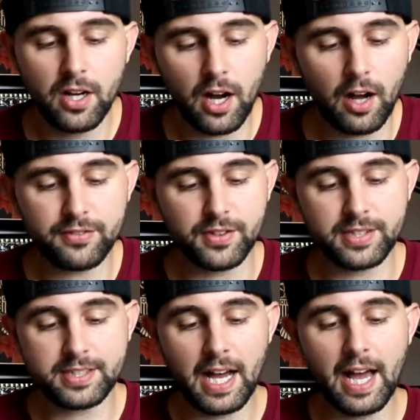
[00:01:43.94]
off to the
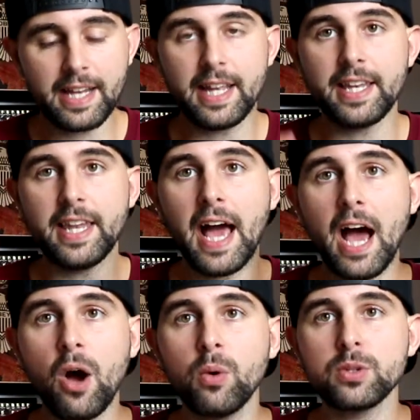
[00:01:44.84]
side, and
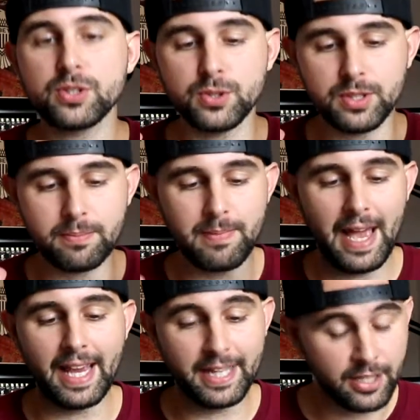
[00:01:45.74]
now to the
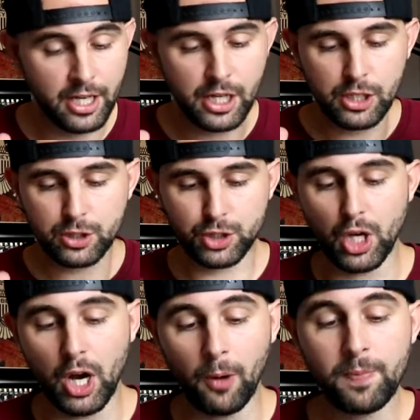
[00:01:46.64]
main
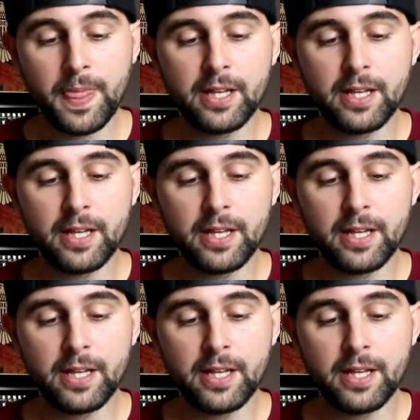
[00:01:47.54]
show.